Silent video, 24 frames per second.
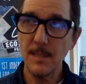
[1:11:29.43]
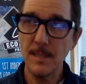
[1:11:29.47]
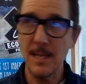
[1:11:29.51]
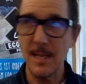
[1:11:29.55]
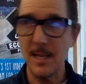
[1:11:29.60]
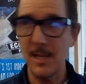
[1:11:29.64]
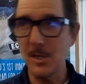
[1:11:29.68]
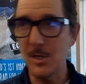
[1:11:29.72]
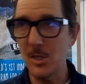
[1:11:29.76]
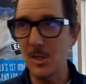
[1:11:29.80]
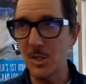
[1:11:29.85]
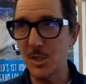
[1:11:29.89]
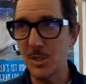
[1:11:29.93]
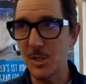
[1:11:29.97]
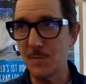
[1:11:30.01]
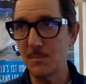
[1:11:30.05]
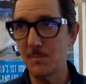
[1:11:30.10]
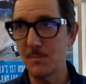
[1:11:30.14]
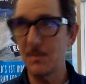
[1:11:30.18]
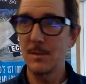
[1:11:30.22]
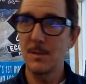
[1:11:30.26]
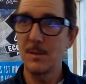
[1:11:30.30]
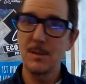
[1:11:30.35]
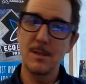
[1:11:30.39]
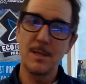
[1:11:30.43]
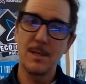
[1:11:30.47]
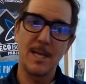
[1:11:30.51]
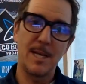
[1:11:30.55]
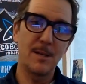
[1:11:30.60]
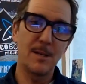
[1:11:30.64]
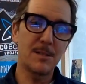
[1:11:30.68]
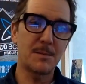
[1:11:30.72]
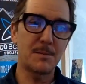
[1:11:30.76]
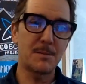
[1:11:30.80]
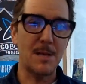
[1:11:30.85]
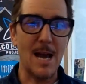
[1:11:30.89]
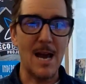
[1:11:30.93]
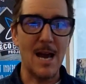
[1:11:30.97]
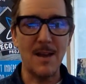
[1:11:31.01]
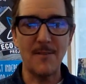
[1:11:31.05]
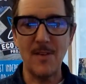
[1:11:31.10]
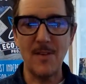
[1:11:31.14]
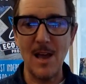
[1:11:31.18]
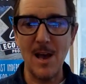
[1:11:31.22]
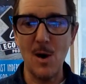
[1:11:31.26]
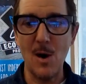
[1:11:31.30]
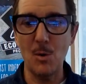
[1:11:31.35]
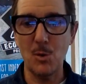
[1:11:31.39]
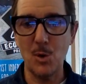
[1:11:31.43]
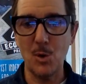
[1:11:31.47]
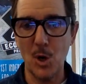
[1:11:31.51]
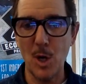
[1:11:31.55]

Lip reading: and here's kind of how